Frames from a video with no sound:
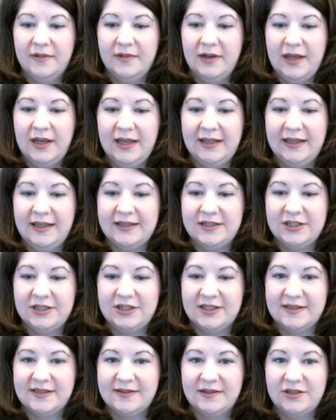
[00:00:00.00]
I like to
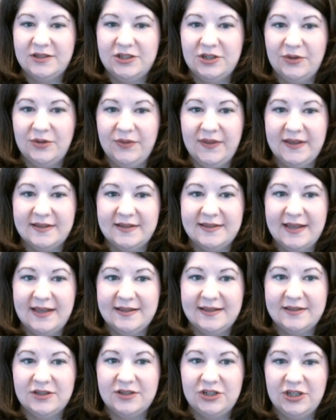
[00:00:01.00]
just show things
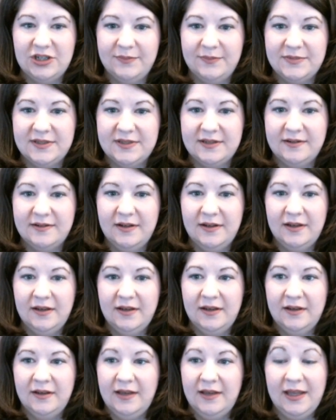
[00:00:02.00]
as shipped.
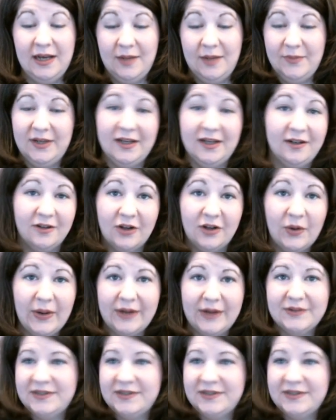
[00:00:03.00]
And I mean, it'll go out